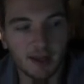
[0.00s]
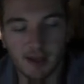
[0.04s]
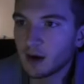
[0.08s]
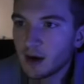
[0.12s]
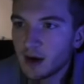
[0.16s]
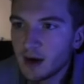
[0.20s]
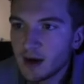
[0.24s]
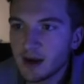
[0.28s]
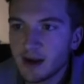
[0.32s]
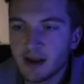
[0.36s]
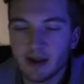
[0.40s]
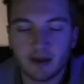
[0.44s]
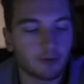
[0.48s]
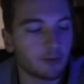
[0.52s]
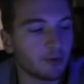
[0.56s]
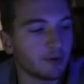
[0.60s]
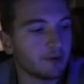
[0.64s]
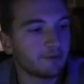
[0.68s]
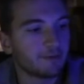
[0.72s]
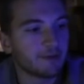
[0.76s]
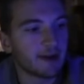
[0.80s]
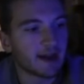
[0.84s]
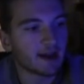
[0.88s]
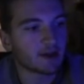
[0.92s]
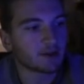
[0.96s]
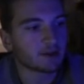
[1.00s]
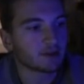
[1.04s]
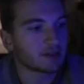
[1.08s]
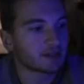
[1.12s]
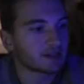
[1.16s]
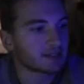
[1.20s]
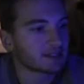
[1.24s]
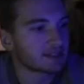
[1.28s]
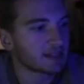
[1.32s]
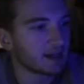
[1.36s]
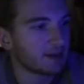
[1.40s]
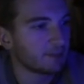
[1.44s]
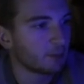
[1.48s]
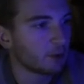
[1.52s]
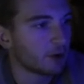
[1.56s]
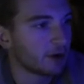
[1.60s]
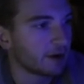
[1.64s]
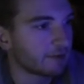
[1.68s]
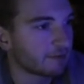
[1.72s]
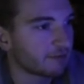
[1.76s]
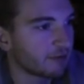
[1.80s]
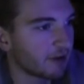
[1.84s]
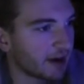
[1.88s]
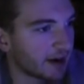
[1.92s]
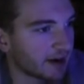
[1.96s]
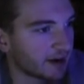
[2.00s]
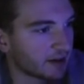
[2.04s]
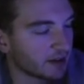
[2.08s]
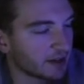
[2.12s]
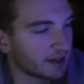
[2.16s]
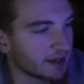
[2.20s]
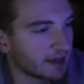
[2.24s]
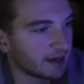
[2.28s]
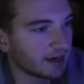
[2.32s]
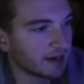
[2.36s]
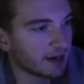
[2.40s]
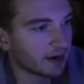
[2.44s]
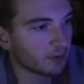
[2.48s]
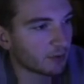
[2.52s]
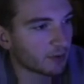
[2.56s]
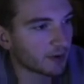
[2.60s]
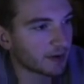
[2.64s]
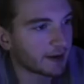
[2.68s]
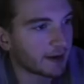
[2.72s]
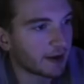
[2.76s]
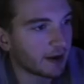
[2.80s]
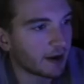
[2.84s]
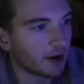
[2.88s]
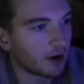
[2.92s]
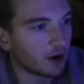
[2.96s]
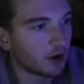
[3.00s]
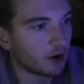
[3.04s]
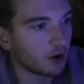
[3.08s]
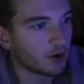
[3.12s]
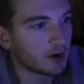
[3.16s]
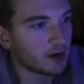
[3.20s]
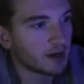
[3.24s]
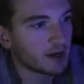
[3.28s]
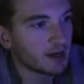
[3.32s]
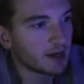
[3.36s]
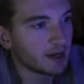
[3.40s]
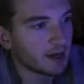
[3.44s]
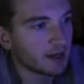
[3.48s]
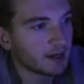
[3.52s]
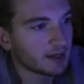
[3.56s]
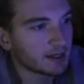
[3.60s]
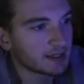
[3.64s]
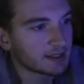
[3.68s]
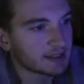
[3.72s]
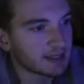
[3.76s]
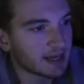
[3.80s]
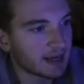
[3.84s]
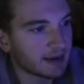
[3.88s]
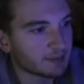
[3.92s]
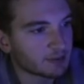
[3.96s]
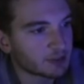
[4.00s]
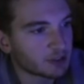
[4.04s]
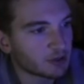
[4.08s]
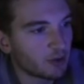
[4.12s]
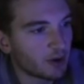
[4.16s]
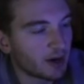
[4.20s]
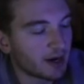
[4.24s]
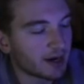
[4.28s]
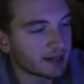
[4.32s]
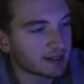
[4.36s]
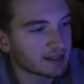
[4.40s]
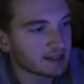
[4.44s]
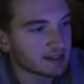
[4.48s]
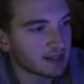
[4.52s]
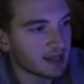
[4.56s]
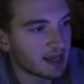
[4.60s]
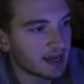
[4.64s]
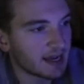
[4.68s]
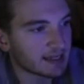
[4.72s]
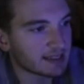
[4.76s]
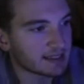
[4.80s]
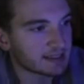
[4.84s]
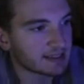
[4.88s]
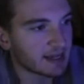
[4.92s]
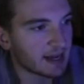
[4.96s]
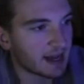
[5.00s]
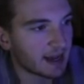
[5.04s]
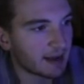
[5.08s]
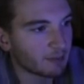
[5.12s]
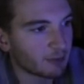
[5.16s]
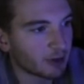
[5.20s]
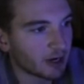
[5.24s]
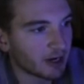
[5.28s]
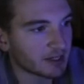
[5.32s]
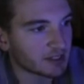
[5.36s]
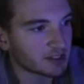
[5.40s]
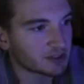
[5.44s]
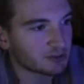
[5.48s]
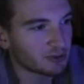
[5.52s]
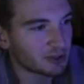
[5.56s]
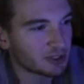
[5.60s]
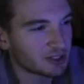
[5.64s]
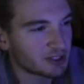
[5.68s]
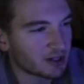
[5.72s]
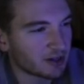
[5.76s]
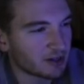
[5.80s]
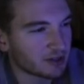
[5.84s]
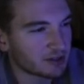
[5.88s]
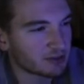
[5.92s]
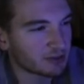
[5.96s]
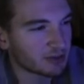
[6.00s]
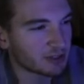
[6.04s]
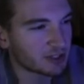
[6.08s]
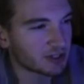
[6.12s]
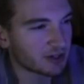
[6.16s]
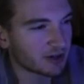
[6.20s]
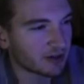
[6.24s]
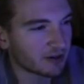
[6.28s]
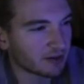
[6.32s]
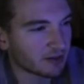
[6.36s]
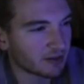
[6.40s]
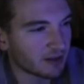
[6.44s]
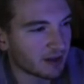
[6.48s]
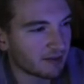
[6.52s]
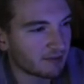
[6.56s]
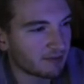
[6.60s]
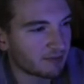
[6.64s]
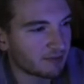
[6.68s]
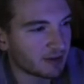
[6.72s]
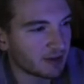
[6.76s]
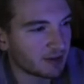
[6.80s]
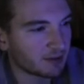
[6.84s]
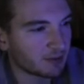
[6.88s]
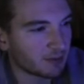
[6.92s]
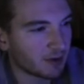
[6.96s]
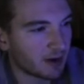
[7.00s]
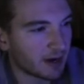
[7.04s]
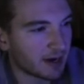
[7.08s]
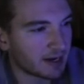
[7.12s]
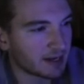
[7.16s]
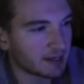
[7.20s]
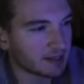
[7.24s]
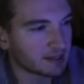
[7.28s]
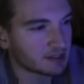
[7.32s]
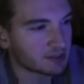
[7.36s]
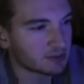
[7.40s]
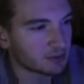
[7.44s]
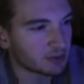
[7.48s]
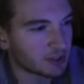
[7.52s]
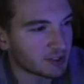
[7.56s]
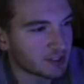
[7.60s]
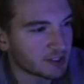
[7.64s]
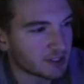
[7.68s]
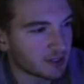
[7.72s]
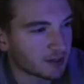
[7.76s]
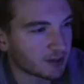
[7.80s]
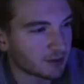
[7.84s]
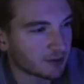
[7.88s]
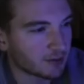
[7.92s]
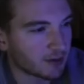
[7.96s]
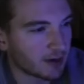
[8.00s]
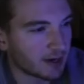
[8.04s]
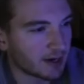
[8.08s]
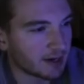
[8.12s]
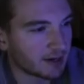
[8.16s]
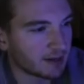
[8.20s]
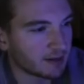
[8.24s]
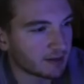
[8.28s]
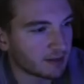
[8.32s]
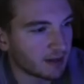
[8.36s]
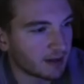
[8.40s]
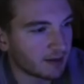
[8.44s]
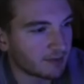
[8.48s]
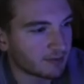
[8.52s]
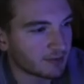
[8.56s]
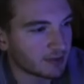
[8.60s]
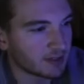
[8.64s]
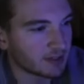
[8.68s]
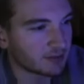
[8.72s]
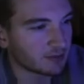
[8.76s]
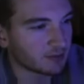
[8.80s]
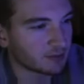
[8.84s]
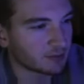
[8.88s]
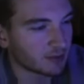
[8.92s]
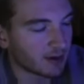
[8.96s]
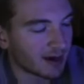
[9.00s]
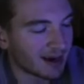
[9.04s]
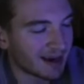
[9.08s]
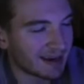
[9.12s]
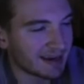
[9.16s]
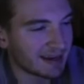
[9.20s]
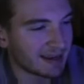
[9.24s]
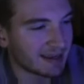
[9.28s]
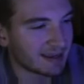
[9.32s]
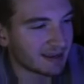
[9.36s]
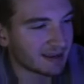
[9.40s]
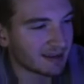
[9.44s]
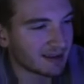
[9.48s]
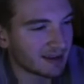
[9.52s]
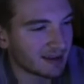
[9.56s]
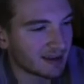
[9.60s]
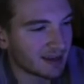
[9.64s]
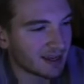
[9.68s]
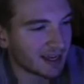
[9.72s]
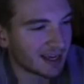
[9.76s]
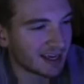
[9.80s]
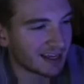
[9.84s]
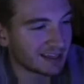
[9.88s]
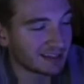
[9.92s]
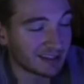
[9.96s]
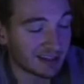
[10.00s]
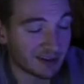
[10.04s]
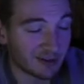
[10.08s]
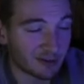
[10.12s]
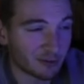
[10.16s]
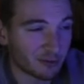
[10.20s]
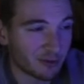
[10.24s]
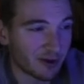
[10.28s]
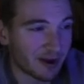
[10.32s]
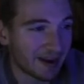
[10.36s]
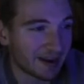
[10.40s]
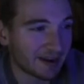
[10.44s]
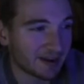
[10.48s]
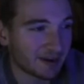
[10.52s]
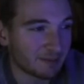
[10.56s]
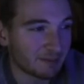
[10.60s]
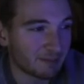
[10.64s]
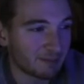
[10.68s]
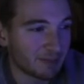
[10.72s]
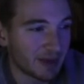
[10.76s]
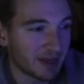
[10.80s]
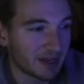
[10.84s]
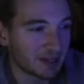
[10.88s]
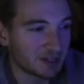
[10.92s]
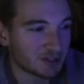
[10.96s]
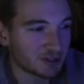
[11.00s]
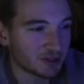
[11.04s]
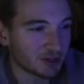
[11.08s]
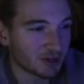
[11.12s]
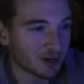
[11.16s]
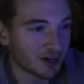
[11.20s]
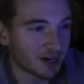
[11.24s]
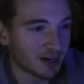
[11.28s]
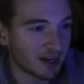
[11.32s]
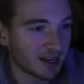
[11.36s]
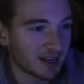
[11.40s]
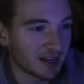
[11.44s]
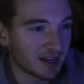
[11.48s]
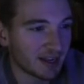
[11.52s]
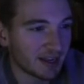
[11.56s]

All right, we found someone finally. Here we go. Same squad as last time. We got switch hitter, switch hitter, lefty, righty, switch hitter, righty, lefty, righty, and then a random pitcher.